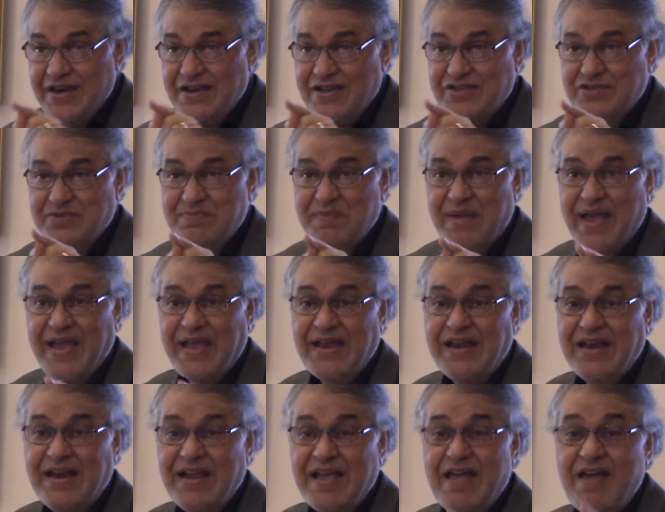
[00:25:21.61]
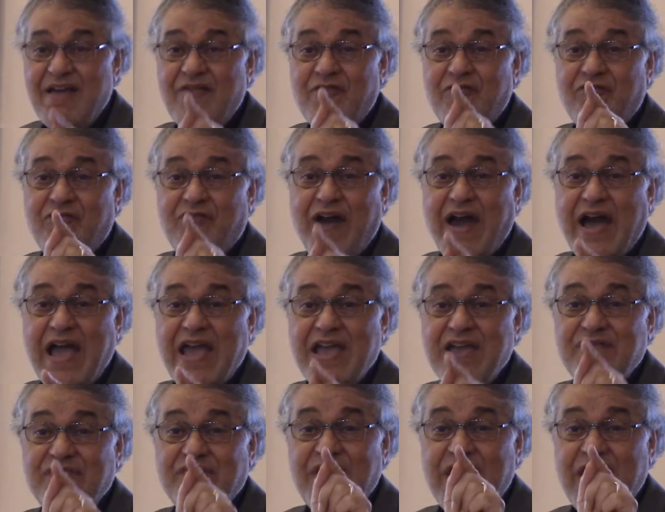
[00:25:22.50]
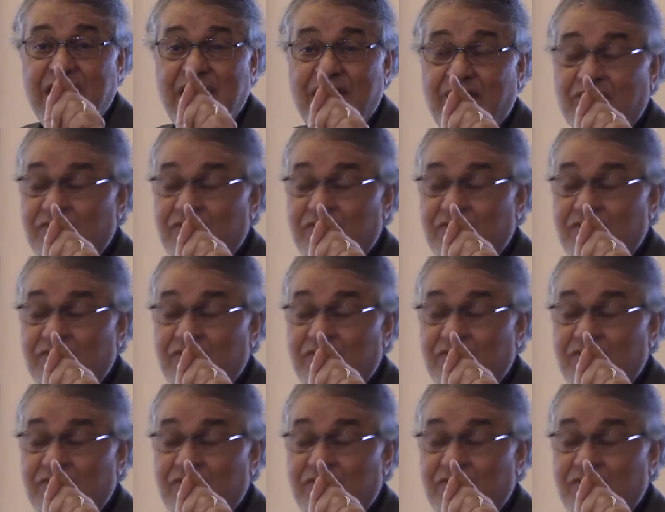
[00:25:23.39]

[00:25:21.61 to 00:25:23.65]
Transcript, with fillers: Five, five zero zero,